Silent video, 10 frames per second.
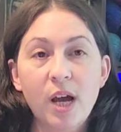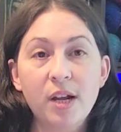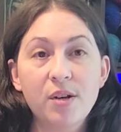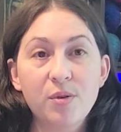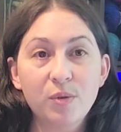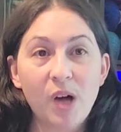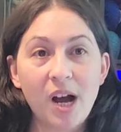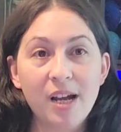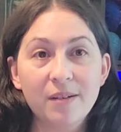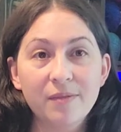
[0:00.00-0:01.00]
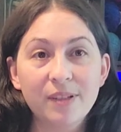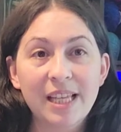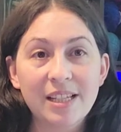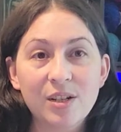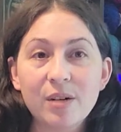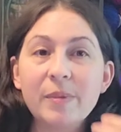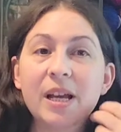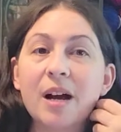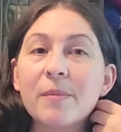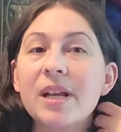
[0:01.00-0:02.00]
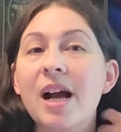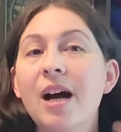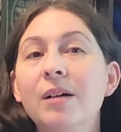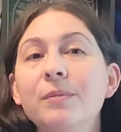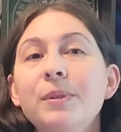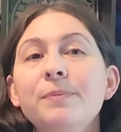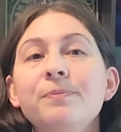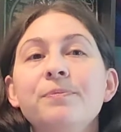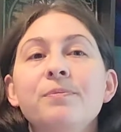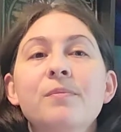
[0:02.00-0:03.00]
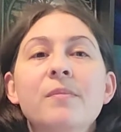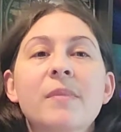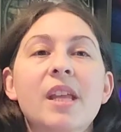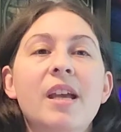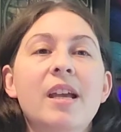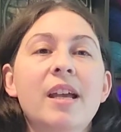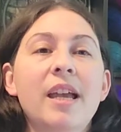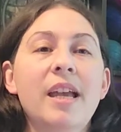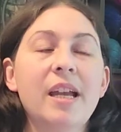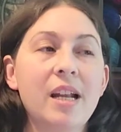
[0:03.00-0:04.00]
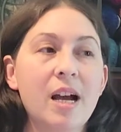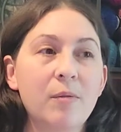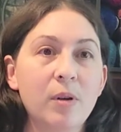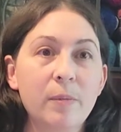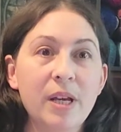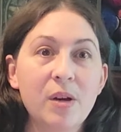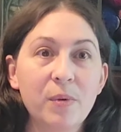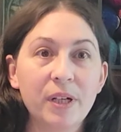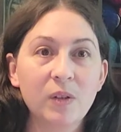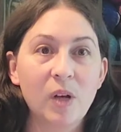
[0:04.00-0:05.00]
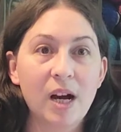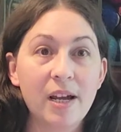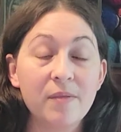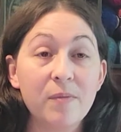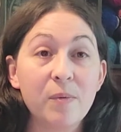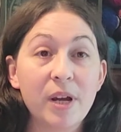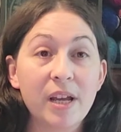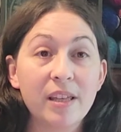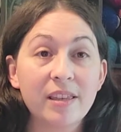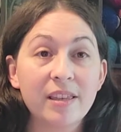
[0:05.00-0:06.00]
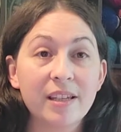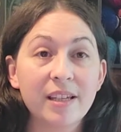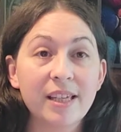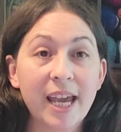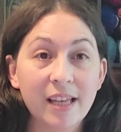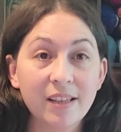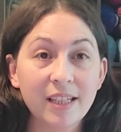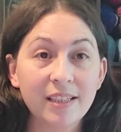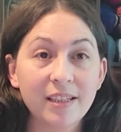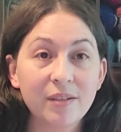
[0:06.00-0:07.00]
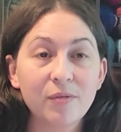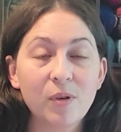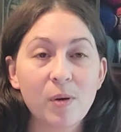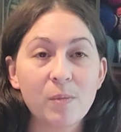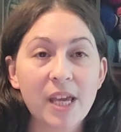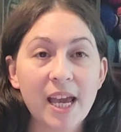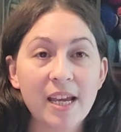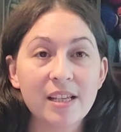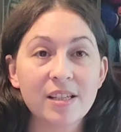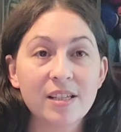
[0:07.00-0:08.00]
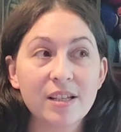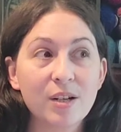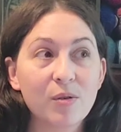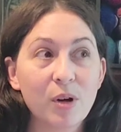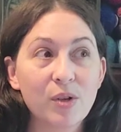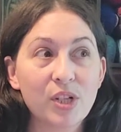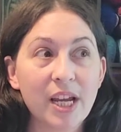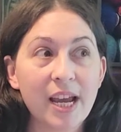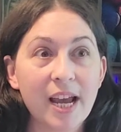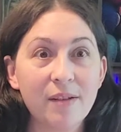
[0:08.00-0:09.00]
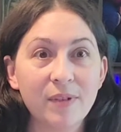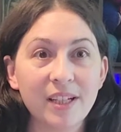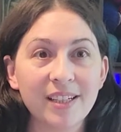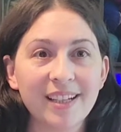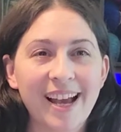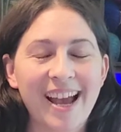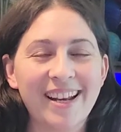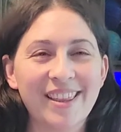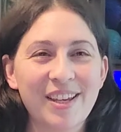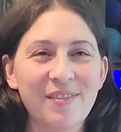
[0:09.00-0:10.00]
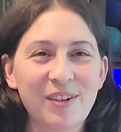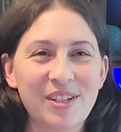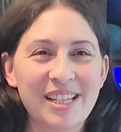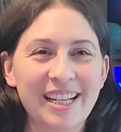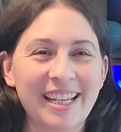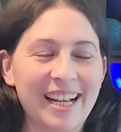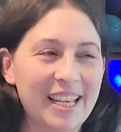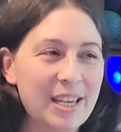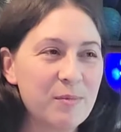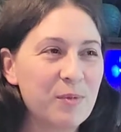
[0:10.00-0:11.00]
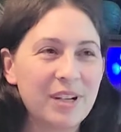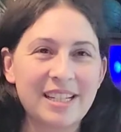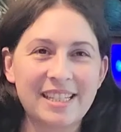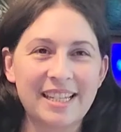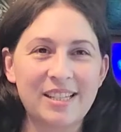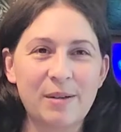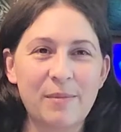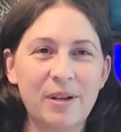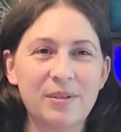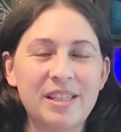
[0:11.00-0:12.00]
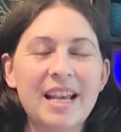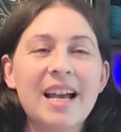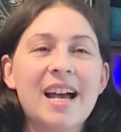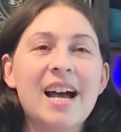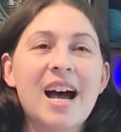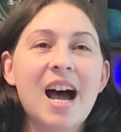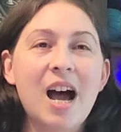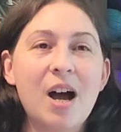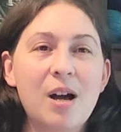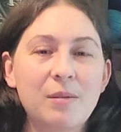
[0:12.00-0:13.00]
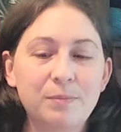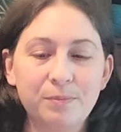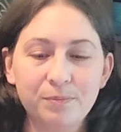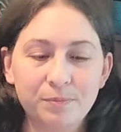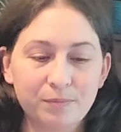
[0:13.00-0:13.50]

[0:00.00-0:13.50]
a new live that's going to be coming up, and I'm going to be going live with Kaylin from Kay's Crochet Haven. I had to think for a second. I keep wanting to say something else. I